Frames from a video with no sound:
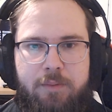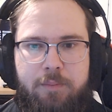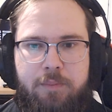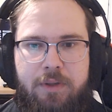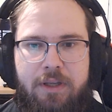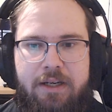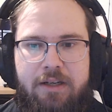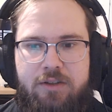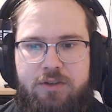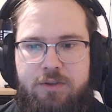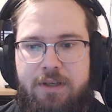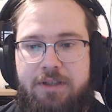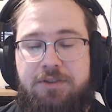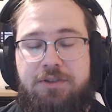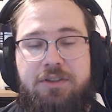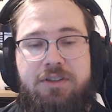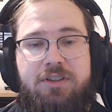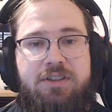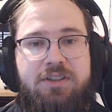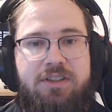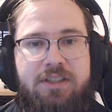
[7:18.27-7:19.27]
player to
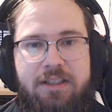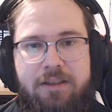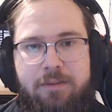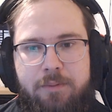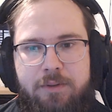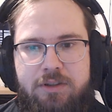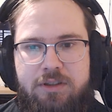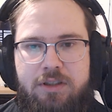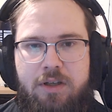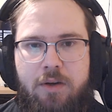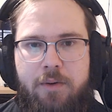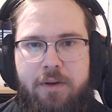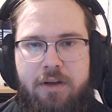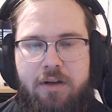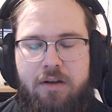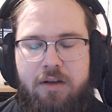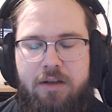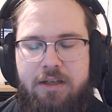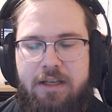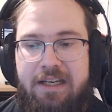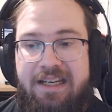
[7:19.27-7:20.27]
actually see what's going
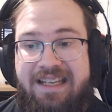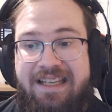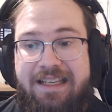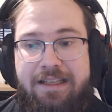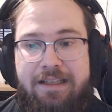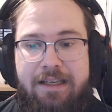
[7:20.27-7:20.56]
on and